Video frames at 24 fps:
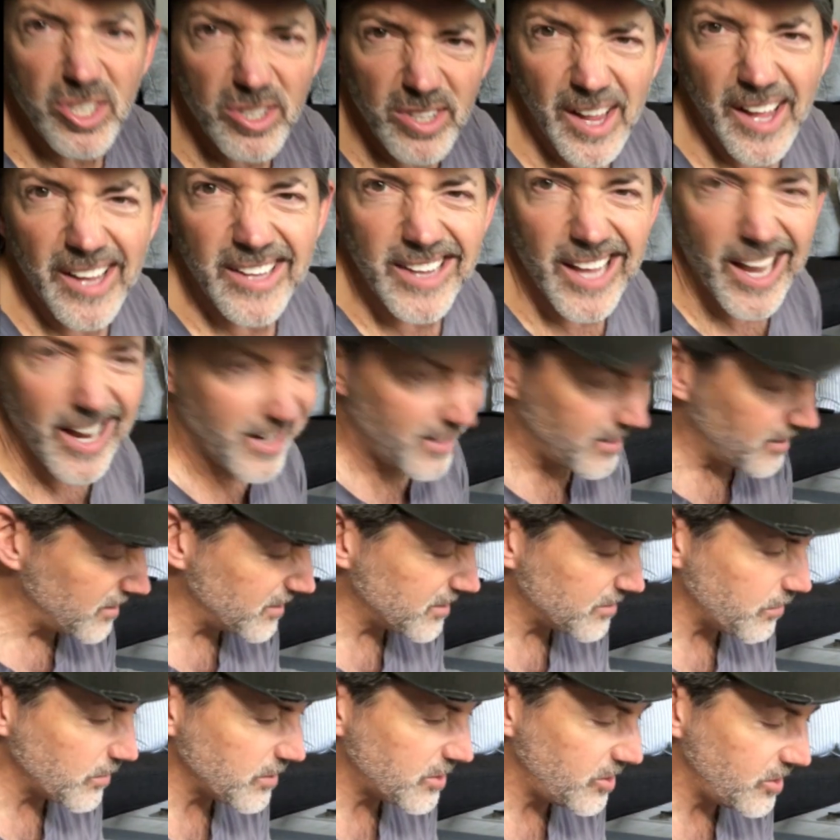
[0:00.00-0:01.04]
you do it like that? You're
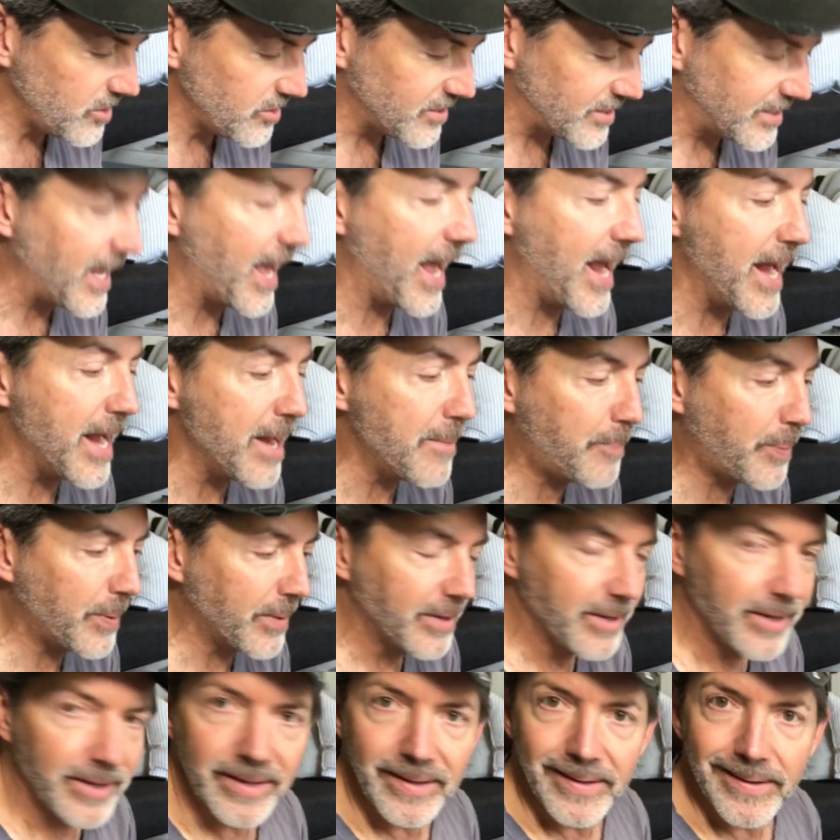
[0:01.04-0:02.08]
not supposed to use tape.
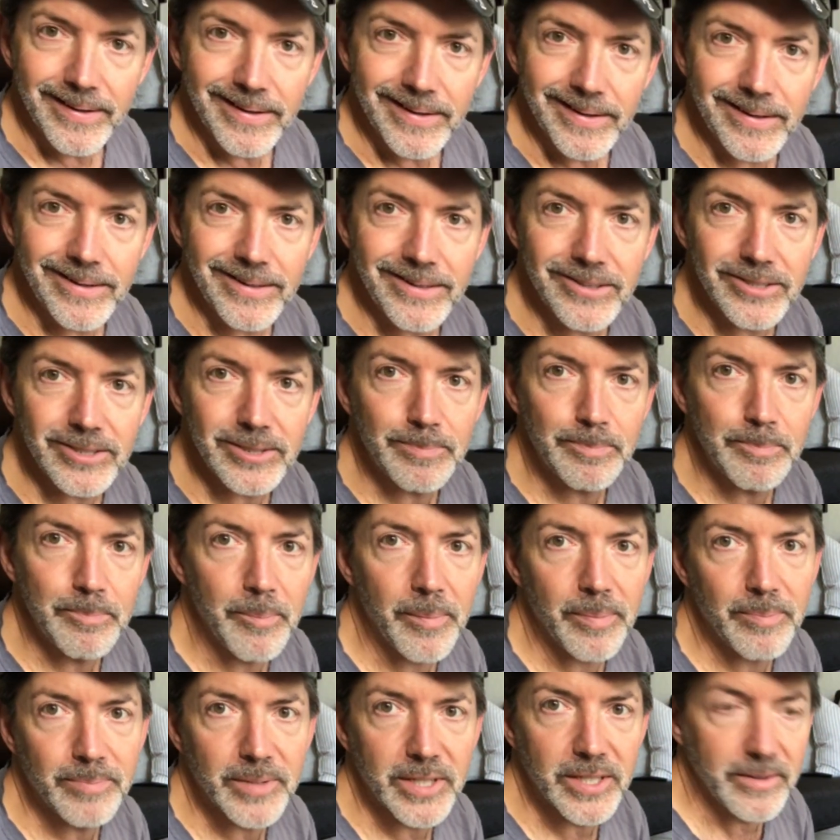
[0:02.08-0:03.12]
You know, use
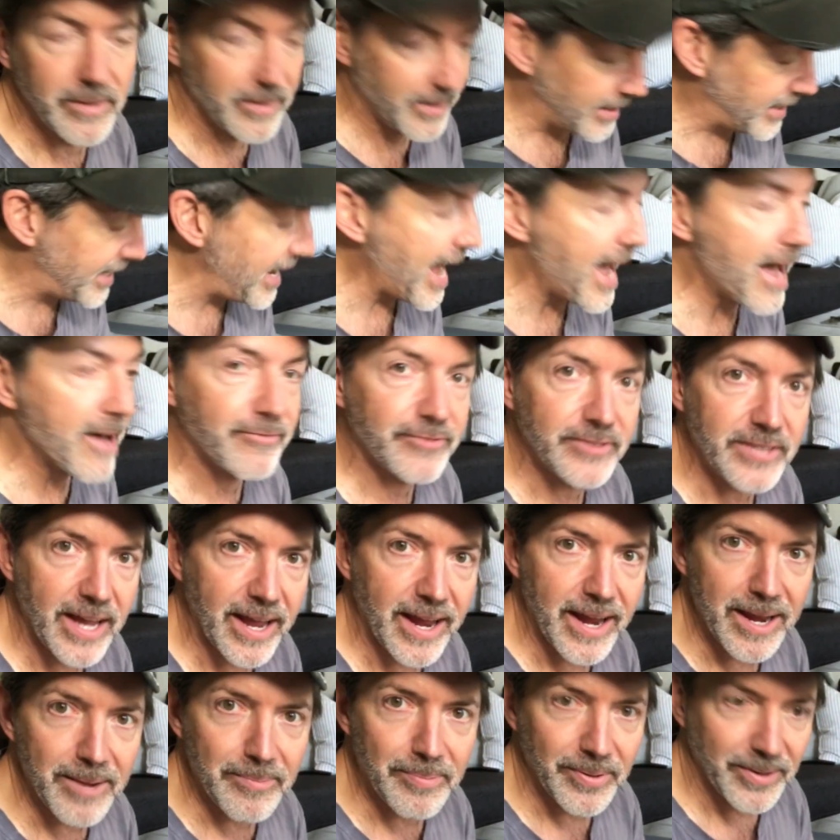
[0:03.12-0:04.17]
gaff
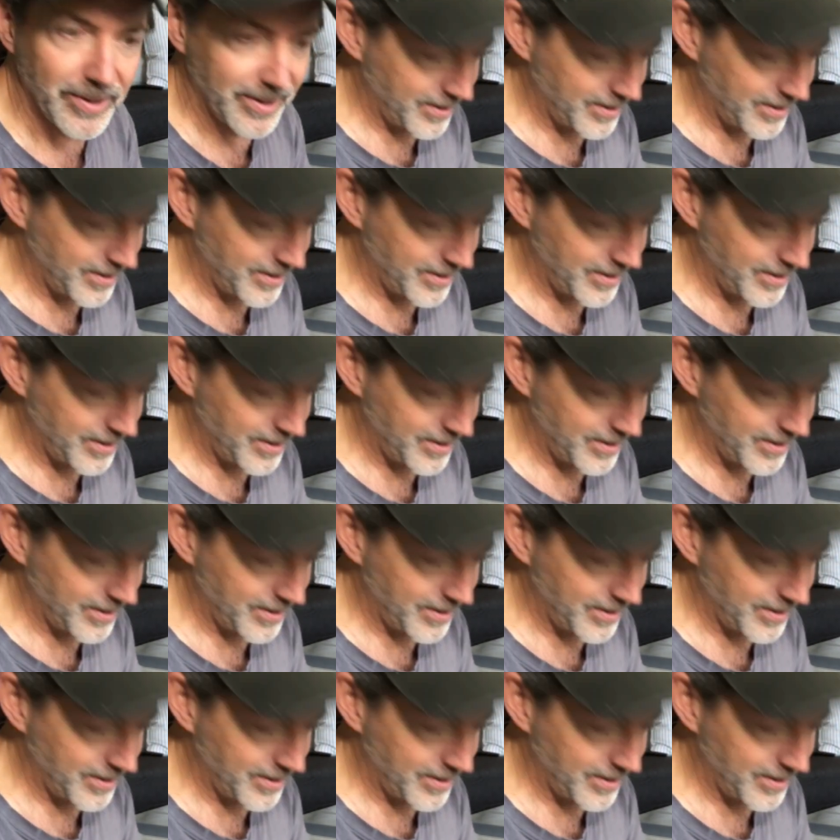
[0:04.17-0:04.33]
tape